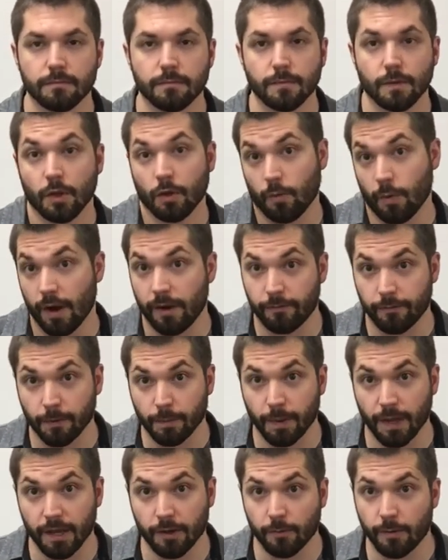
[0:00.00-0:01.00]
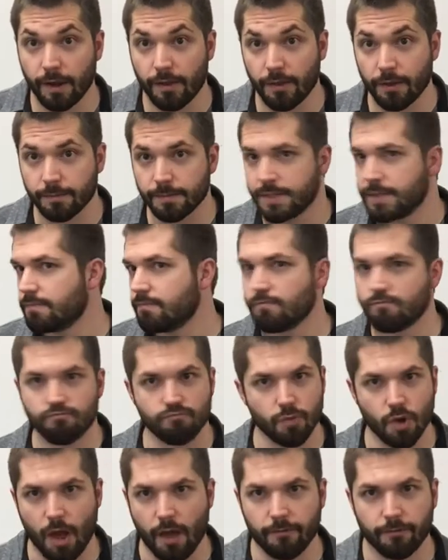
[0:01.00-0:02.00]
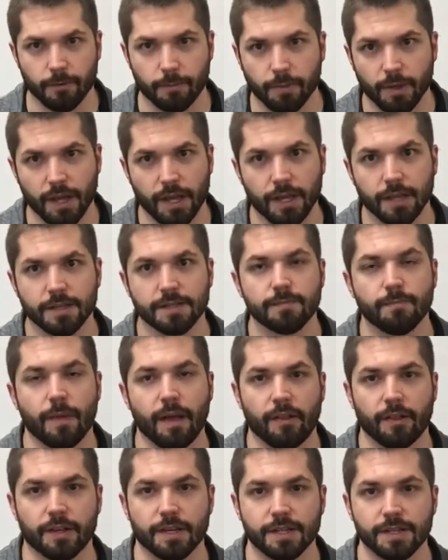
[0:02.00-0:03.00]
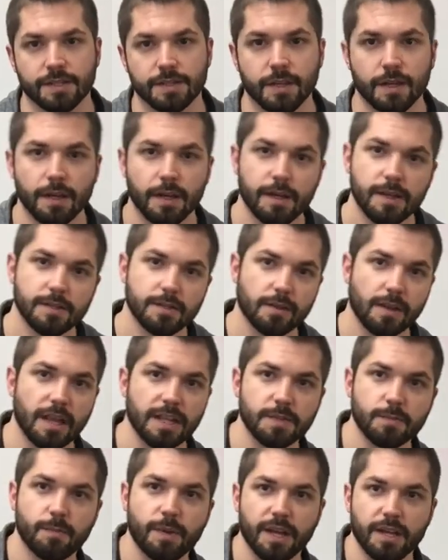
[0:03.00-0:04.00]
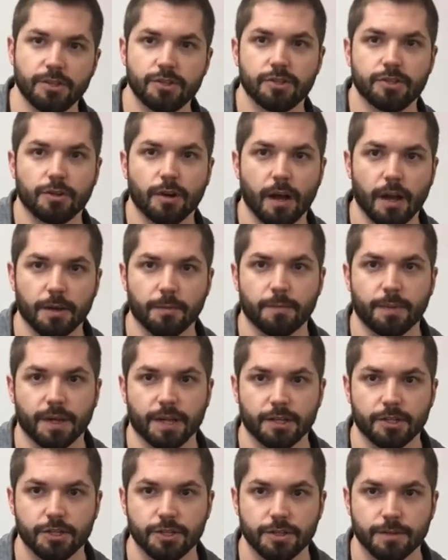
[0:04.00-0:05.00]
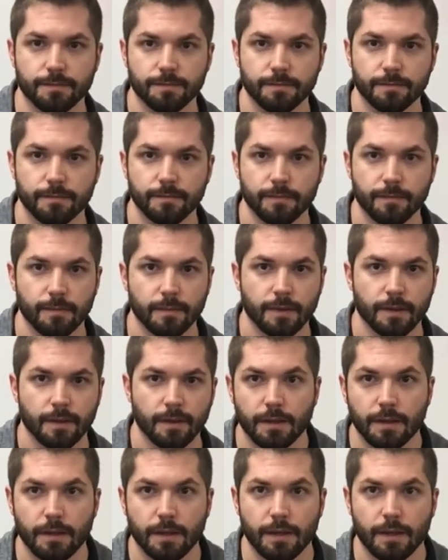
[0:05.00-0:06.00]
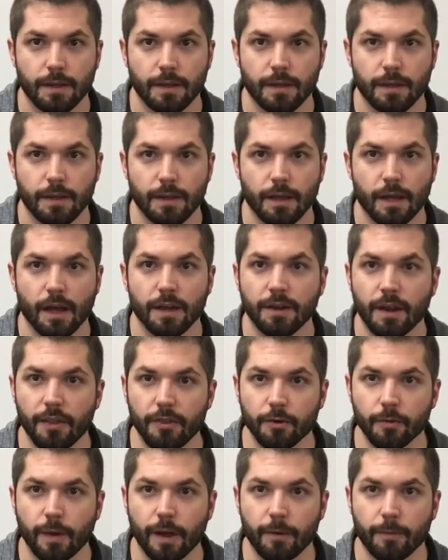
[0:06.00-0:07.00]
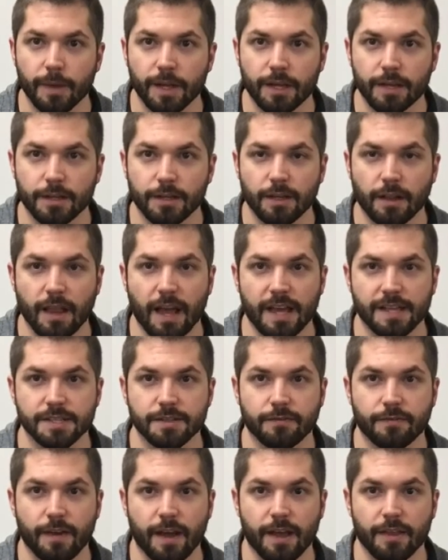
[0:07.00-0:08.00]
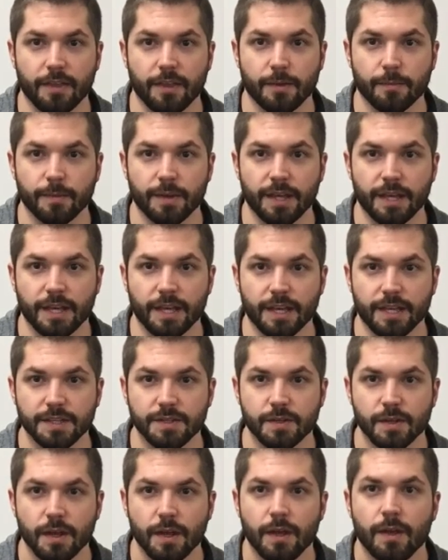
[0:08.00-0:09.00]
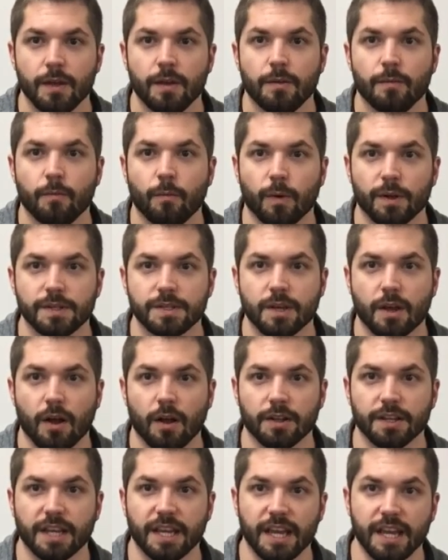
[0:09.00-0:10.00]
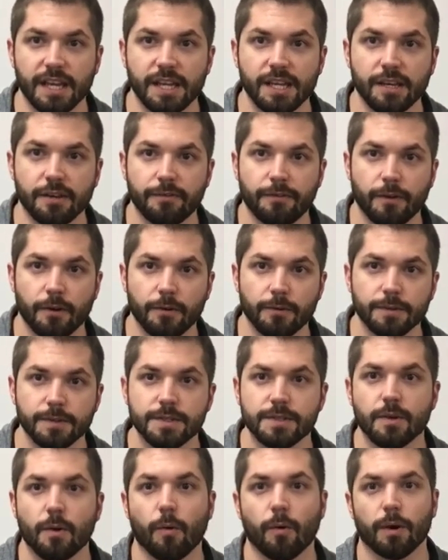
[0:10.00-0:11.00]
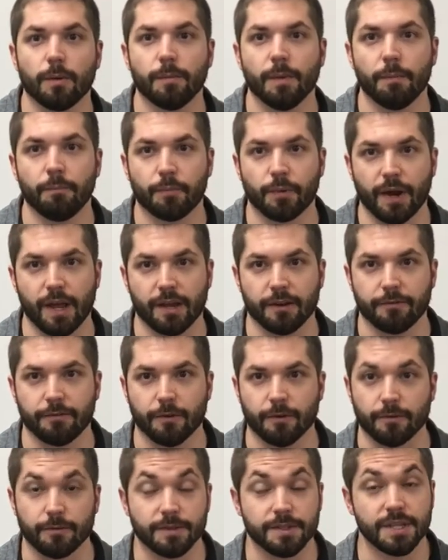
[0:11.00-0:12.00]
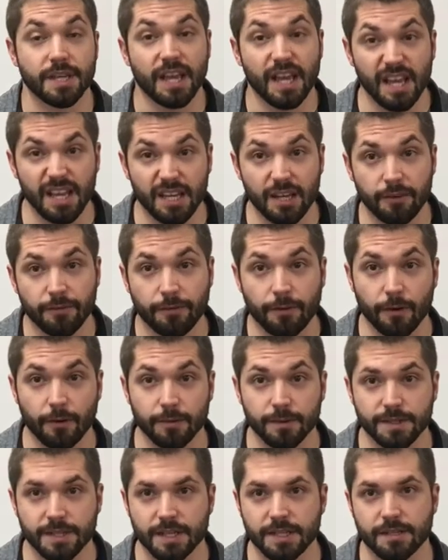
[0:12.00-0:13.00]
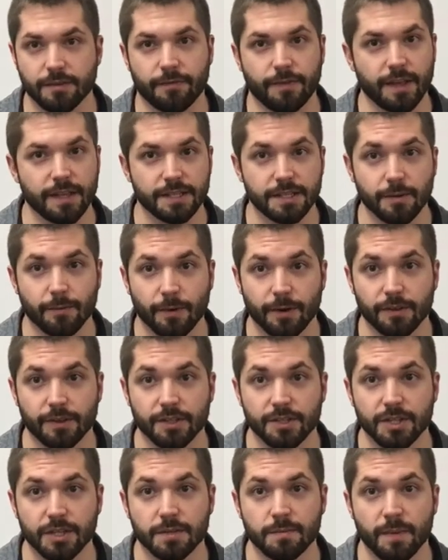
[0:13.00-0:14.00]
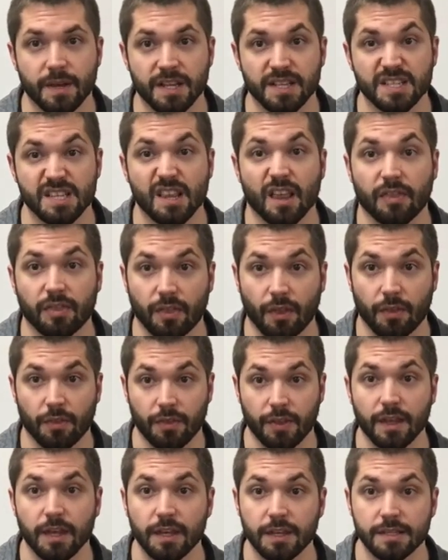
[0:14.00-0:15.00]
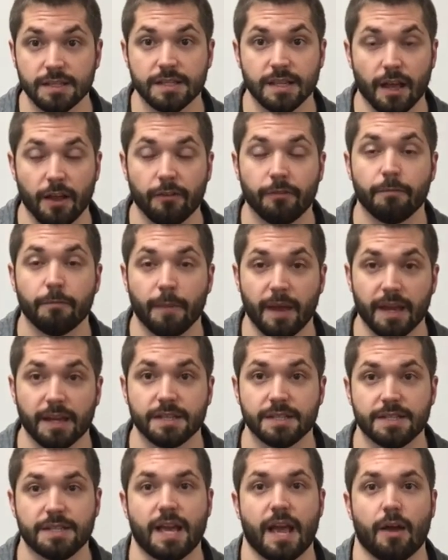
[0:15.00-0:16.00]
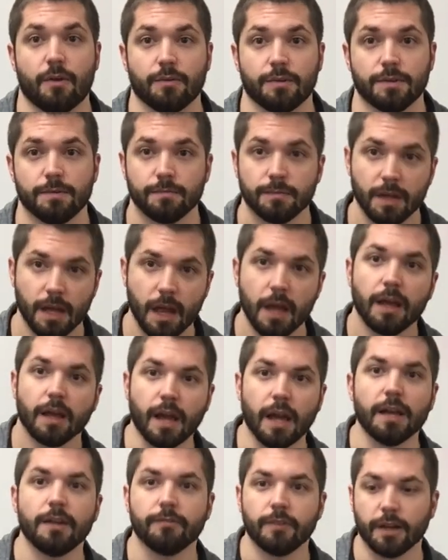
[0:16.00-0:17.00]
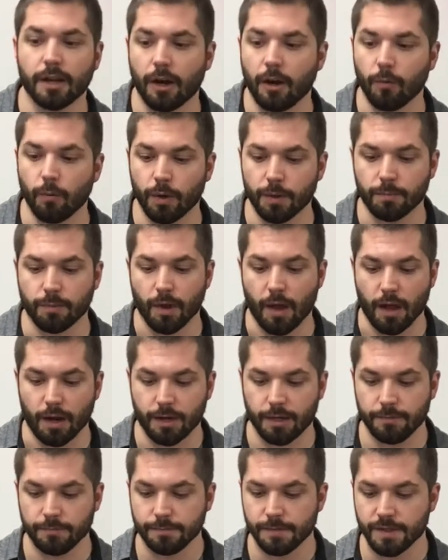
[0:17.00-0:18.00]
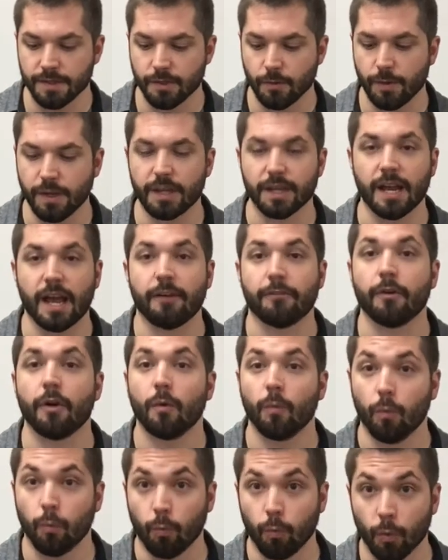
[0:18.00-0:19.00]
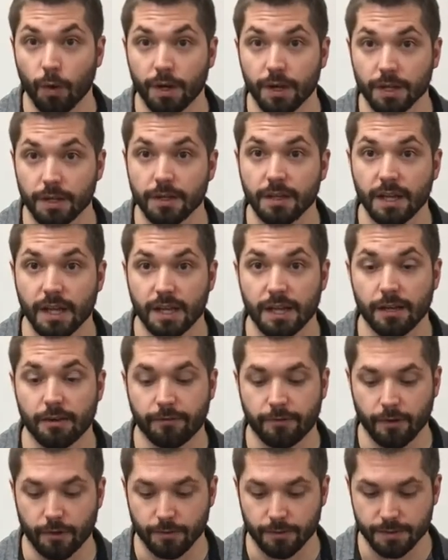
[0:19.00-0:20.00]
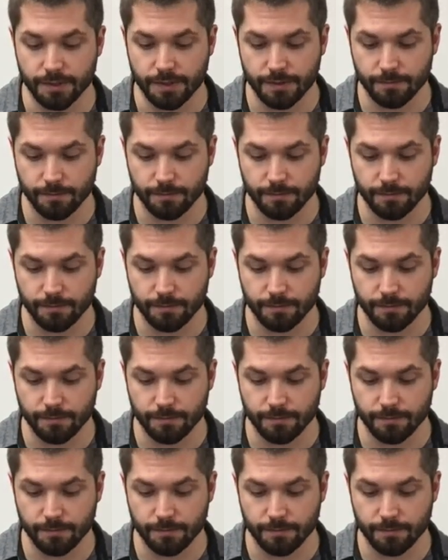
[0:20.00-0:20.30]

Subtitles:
Great for playing rhythms, not for playing melodies. So that's pitched or unpitched. Another way we could classify them is what's called idiophones or membranophones. Idiophones is a fancy word that just means that the thing itself makes sound, kind of like our wood block. So we could have wooden idiophones.